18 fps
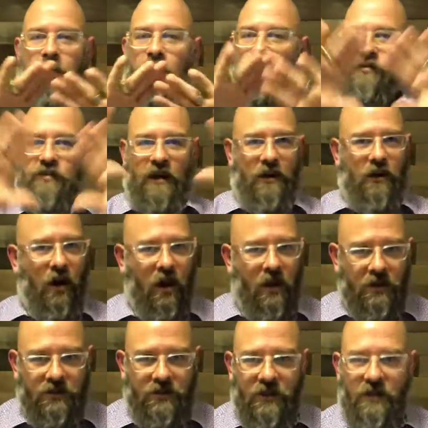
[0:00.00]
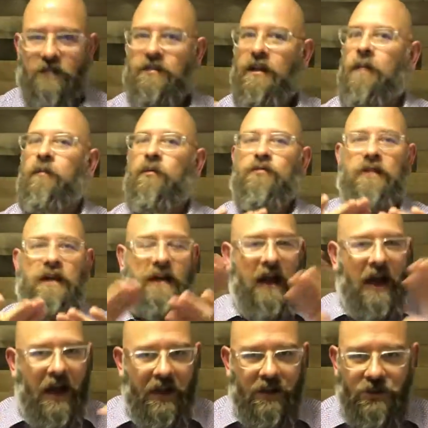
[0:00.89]
psychologist. I'm no
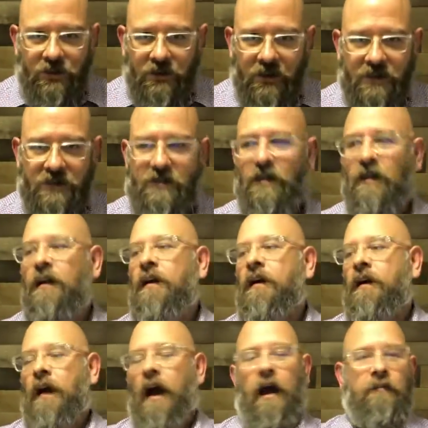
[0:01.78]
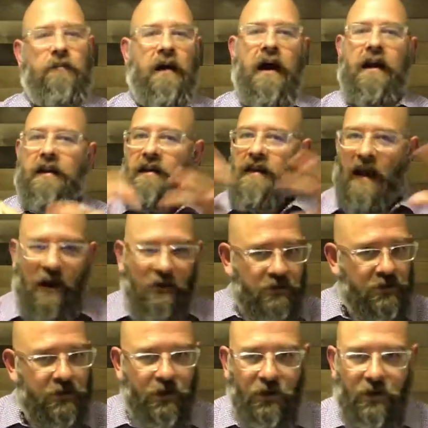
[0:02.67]
psychiatrist. I'm not a
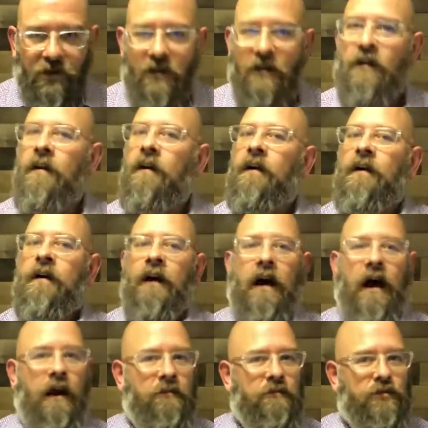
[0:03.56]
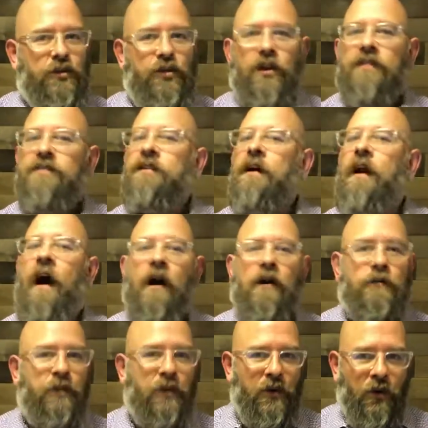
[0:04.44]
counselor. I'm just an
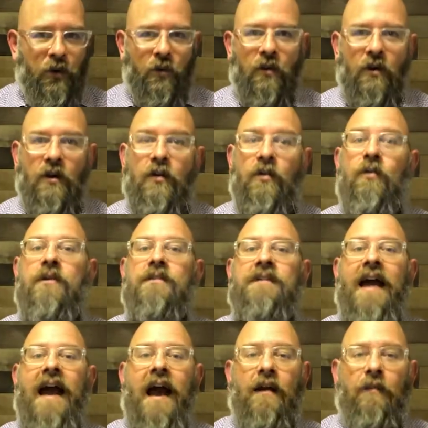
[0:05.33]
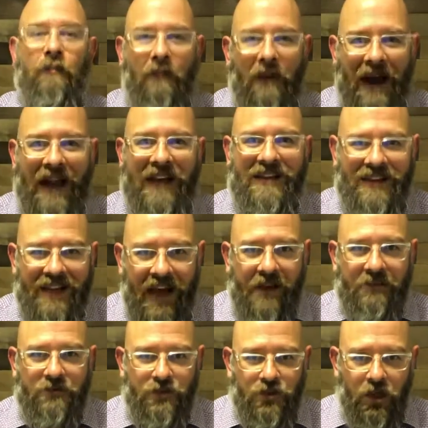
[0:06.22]
entrepreneur who has had my
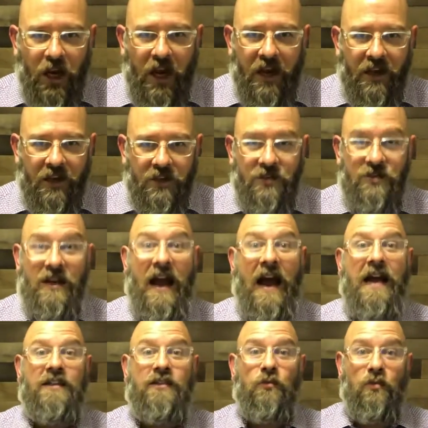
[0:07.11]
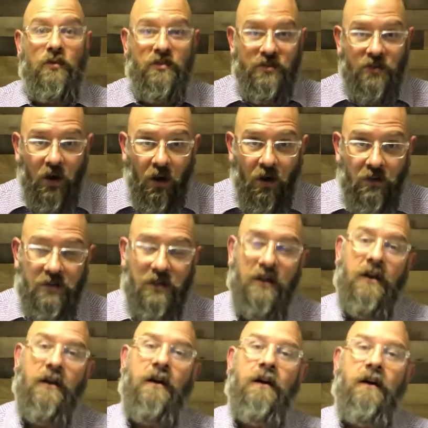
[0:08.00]
life changed as a result
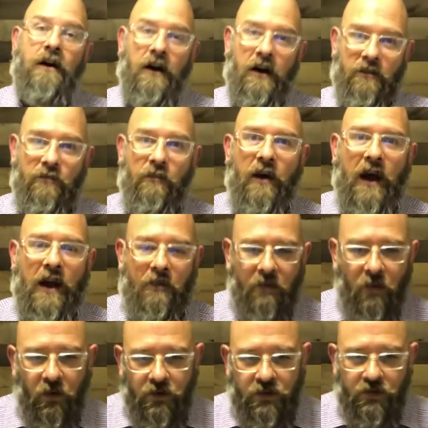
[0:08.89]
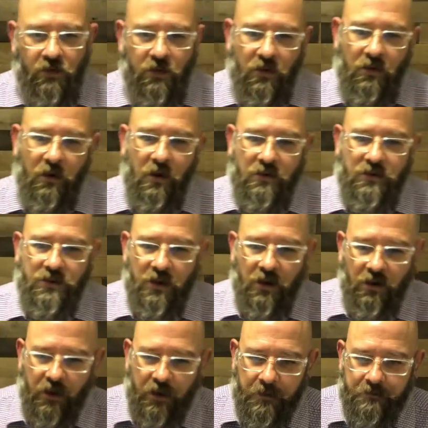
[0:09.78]
of my emotional growth
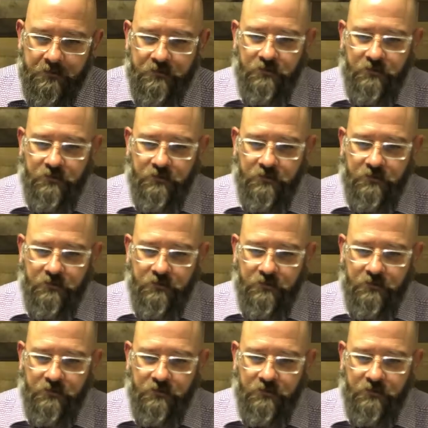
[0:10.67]
journey.